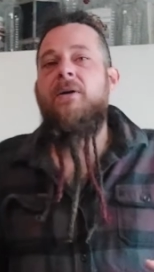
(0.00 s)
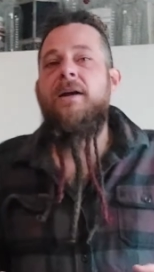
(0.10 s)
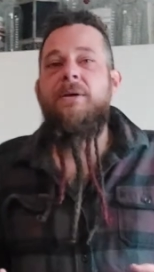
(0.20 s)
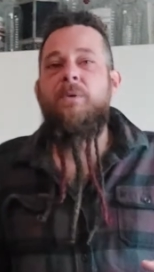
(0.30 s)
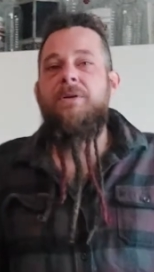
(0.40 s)
or
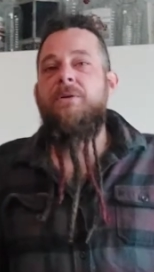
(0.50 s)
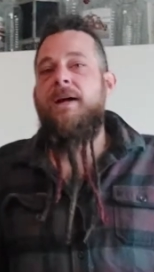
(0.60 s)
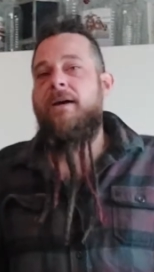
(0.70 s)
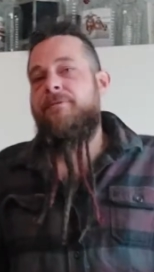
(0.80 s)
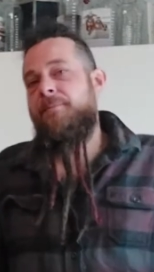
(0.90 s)
anyone you
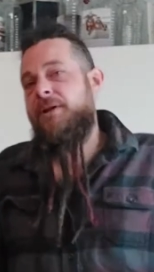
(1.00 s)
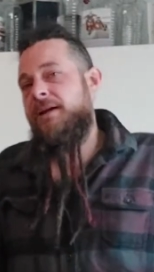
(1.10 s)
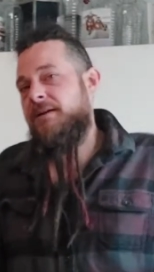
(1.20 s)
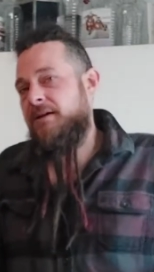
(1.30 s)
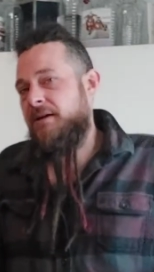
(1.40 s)
got from
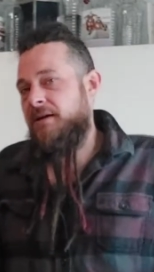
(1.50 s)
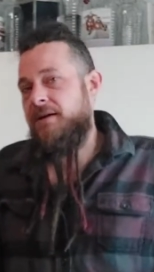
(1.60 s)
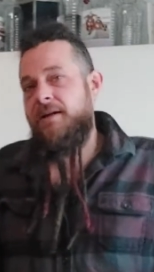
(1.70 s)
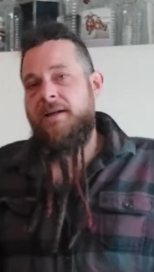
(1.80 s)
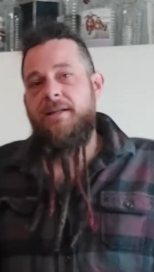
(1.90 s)
like
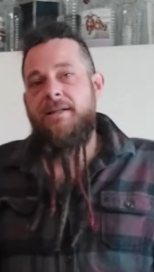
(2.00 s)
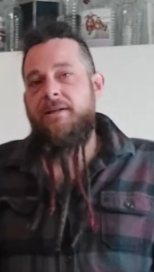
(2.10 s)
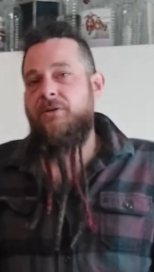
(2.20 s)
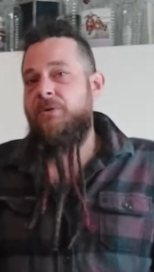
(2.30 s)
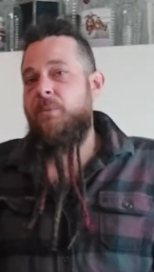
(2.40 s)
any
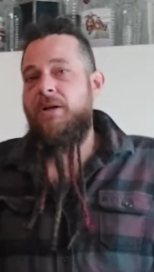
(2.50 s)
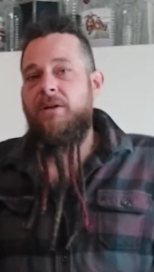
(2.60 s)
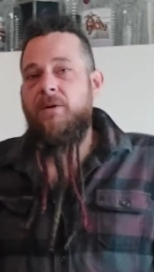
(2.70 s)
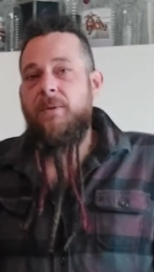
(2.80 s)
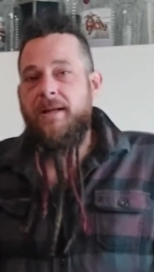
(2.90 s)

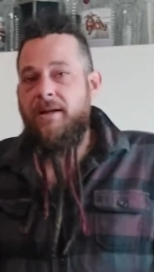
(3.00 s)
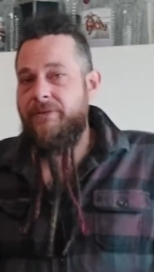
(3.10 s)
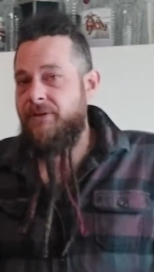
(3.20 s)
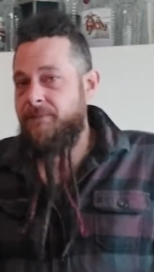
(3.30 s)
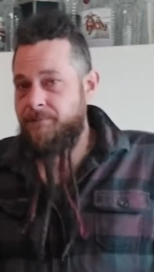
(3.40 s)
Goodwill or
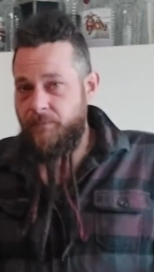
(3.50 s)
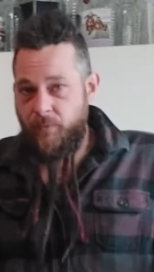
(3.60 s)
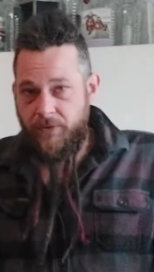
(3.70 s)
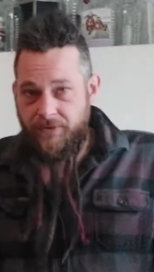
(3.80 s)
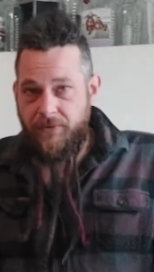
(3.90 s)
whatever,
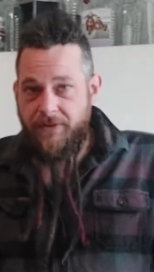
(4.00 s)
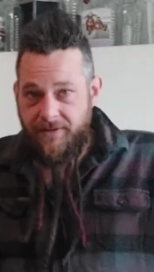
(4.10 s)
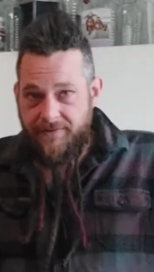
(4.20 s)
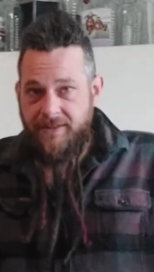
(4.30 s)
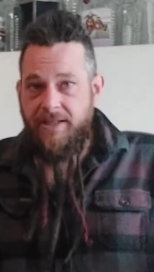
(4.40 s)
would do the
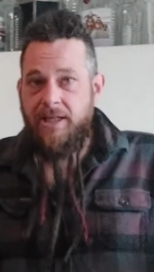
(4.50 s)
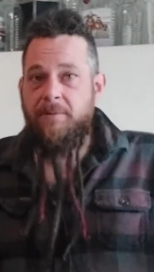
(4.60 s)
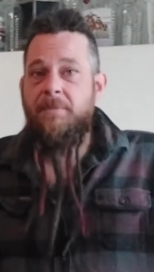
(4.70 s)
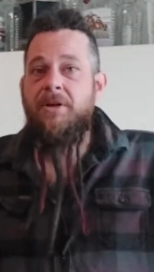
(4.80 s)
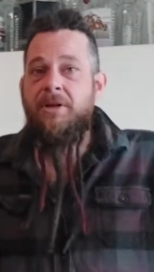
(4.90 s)
same